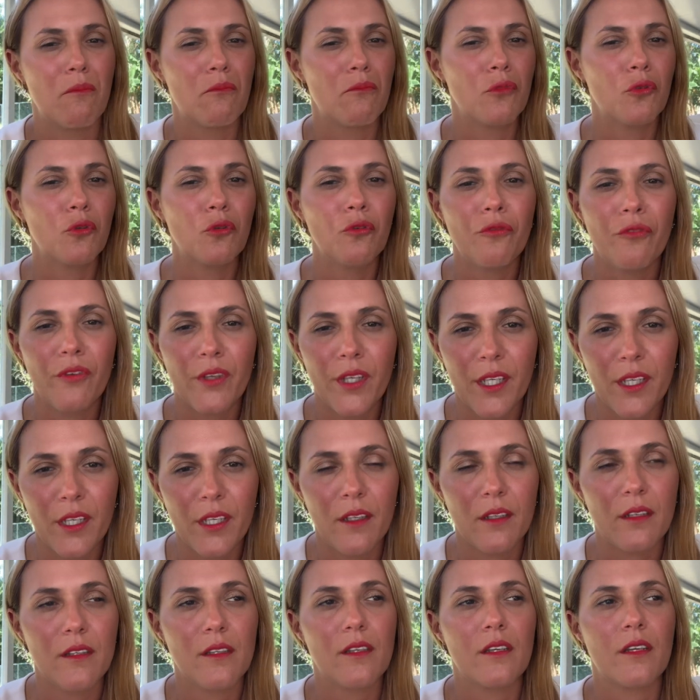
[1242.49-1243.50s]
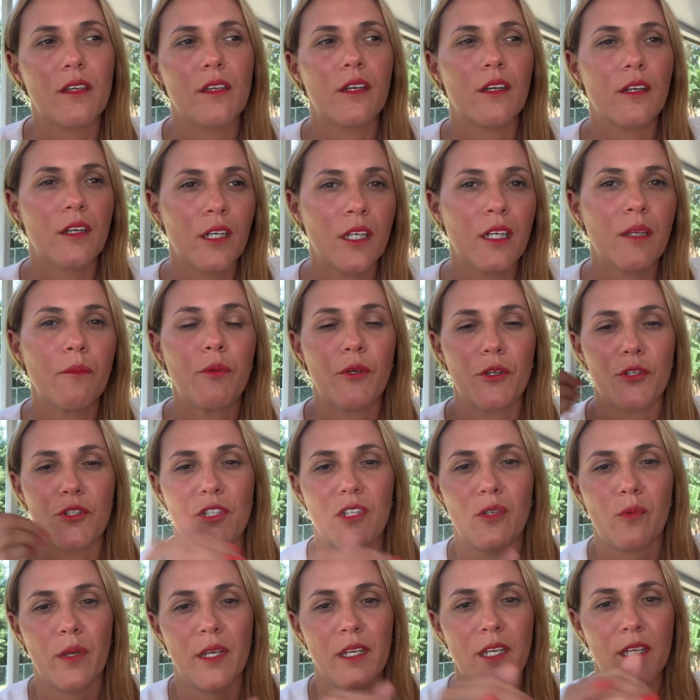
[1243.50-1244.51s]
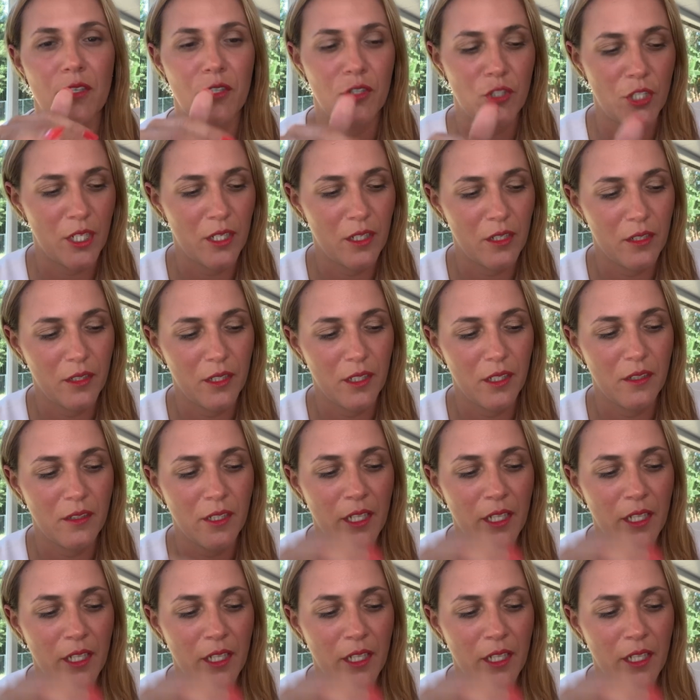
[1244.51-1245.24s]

moving, you're gonna push it away energetically.